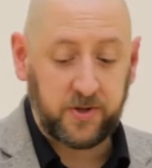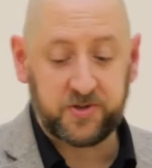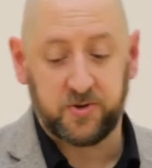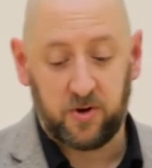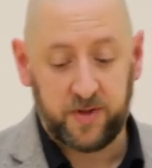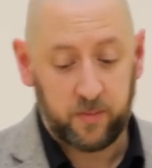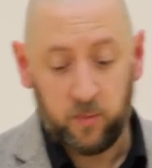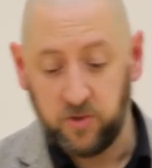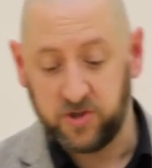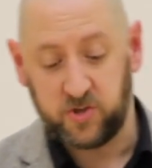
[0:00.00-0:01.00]
saw that
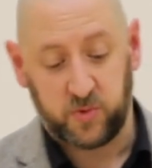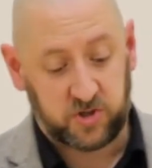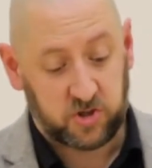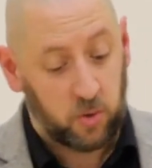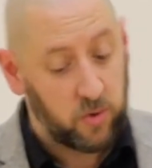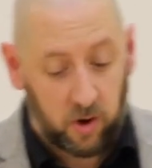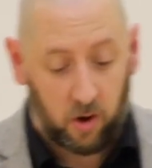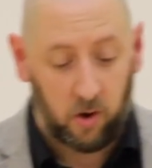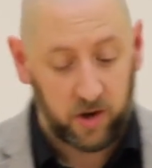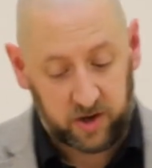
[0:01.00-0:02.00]
Moses was so
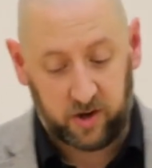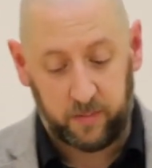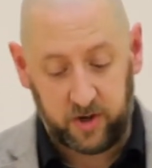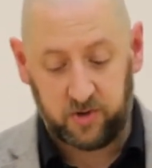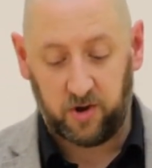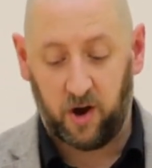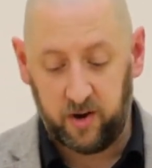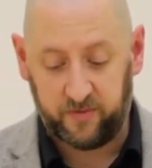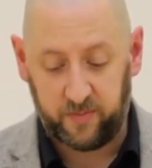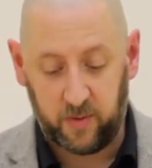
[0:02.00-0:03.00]
long in coming
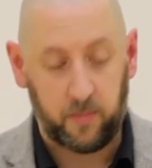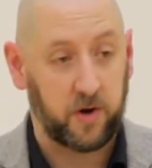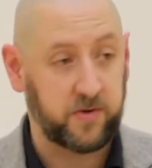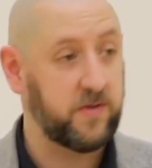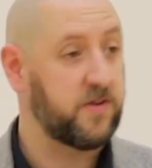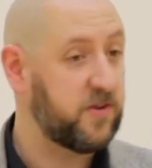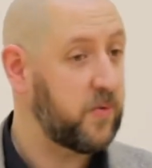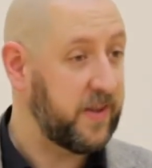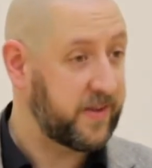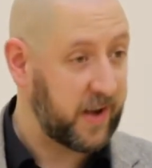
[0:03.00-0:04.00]
down from the mountain, this is
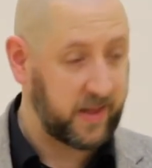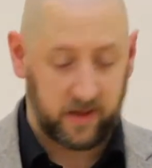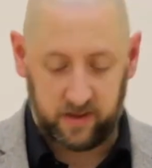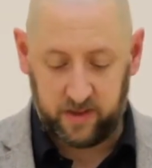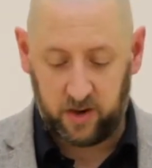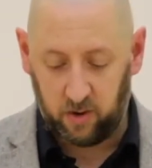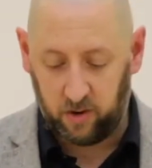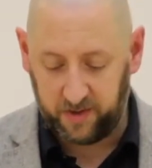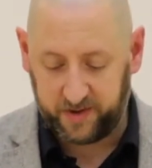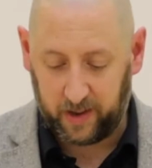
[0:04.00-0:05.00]
when he's getting the
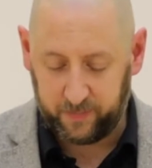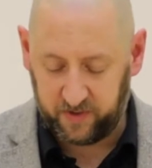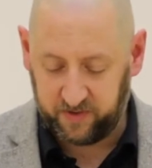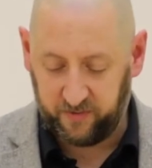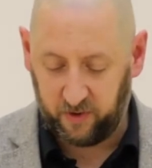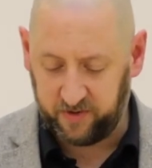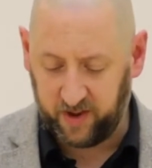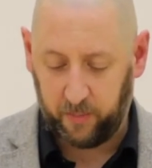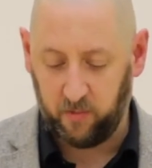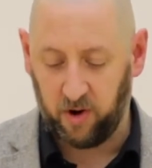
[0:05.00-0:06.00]
law, the tablets the first
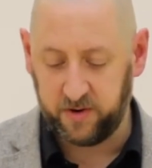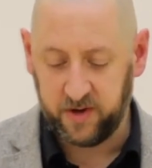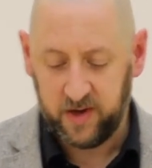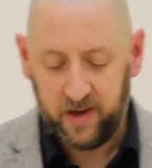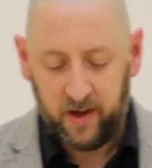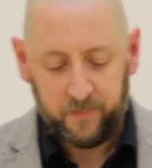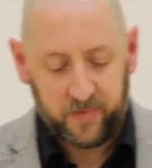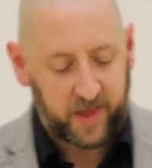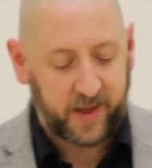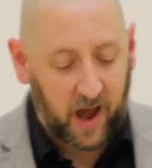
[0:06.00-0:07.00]
time round,
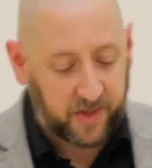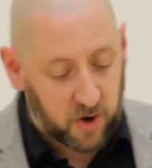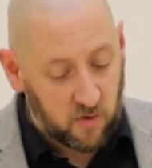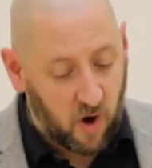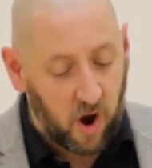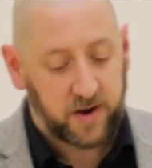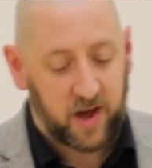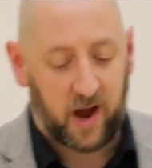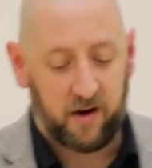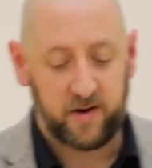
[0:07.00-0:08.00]
they gathered around
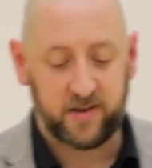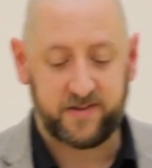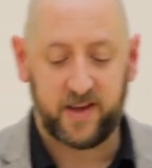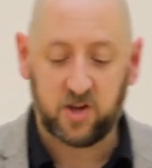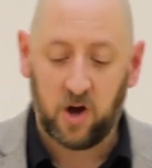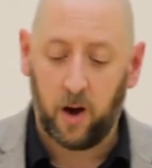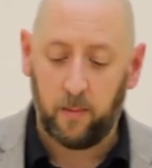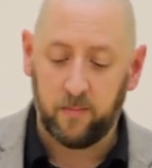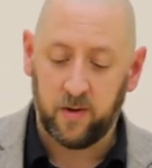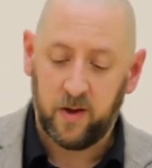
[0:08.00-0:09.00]
Aaron and said,
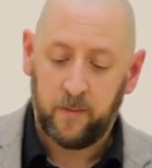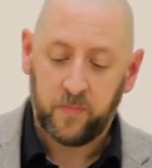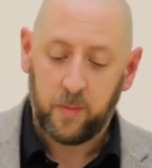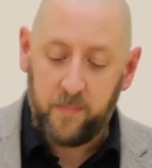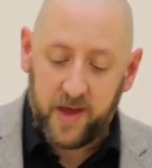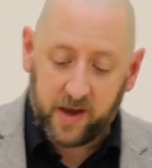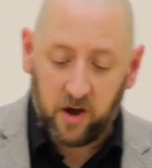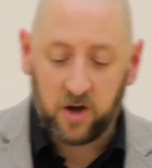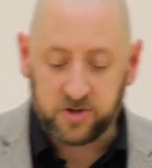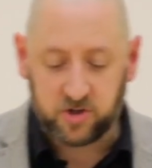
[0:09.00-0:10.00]
come, make
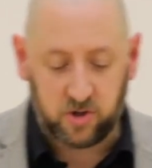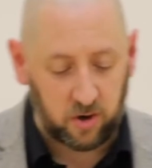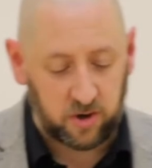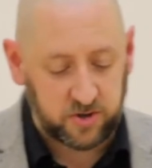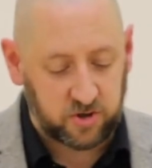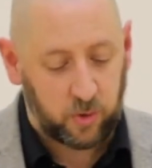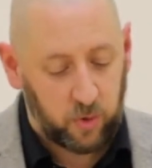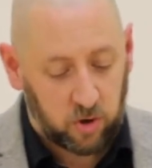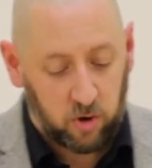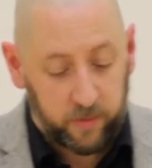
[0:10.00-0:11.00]
us gods who
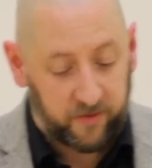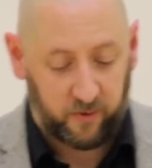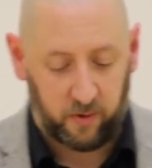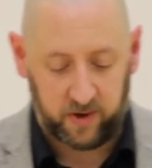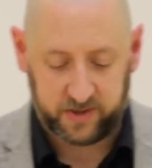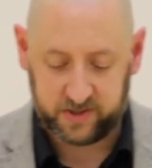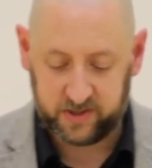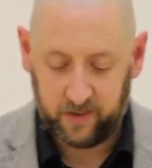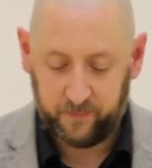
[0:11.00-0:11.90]
will go before us.